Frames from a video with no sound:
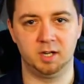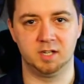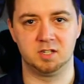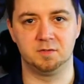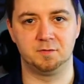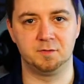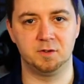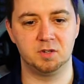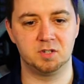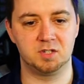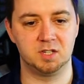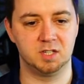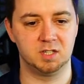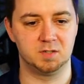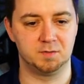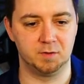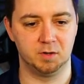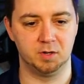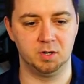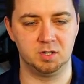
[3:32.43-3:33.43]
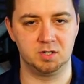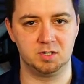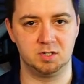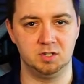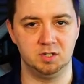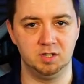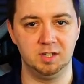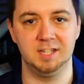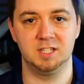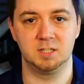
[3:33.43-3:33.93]
so first things first,
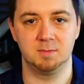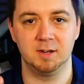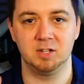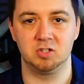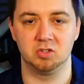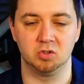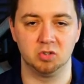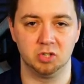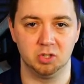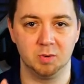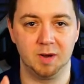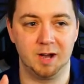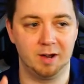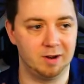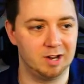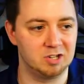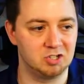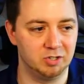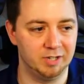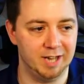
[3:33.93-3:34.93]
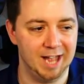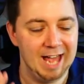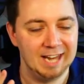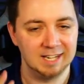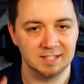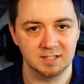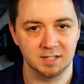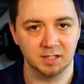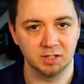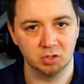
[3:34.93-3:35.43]
you need to make sure that you are actually
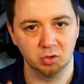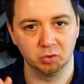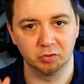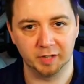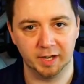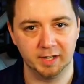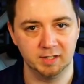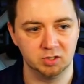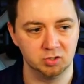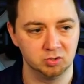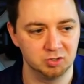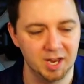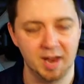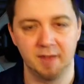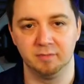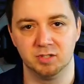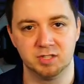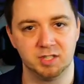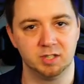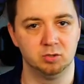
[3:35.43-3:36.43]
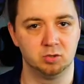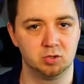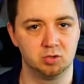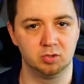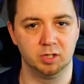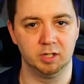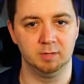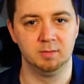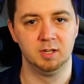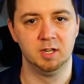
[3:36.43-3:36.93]
editing your titles every single
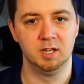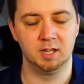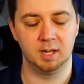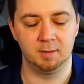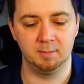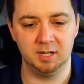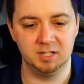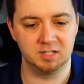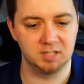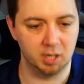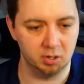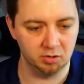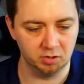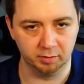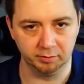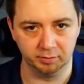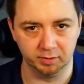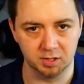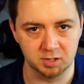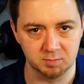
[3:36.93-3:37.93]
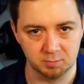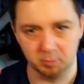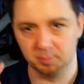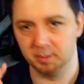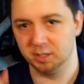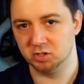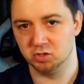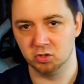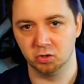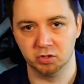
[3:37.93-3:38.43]
stream. That may sound obvious, but
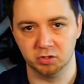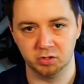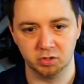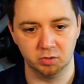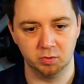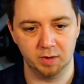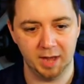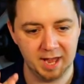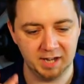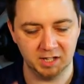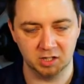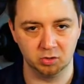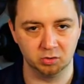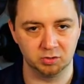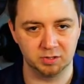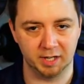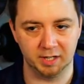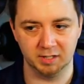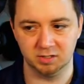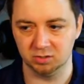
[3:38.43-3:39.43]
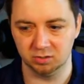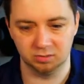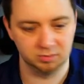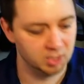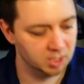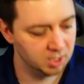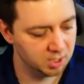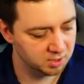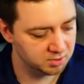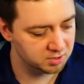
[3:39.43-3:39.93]
make sure you do edit your title.
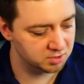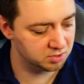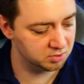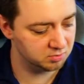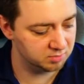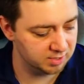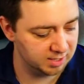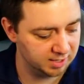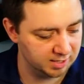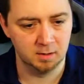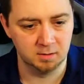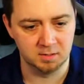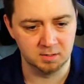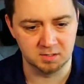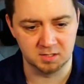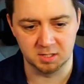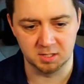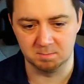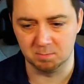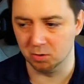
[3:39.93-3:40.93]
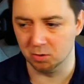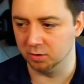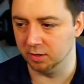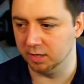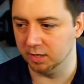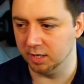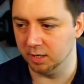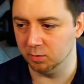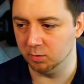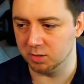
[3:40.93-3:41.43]
To do that, there's this button
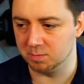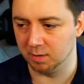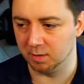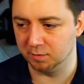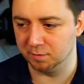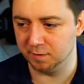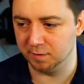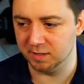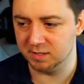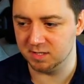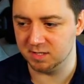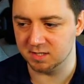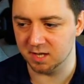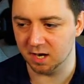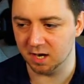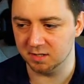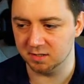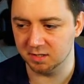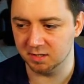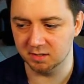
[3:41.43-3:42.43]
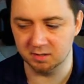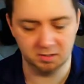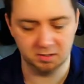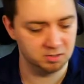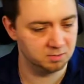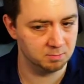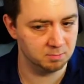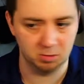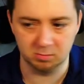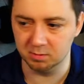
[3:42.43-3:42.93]
here, which my face is hiding at
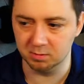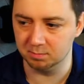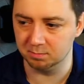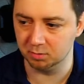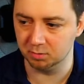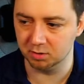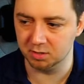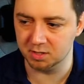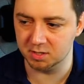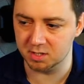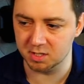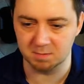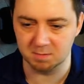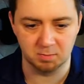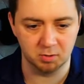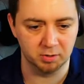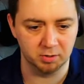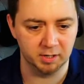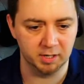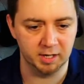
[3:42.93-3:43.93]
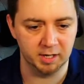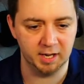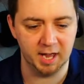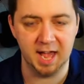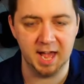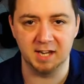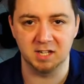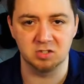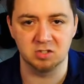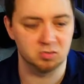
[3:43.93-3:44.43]
the moment, but it's this button here,
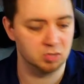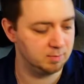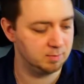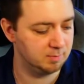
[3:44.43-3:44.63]
edit stream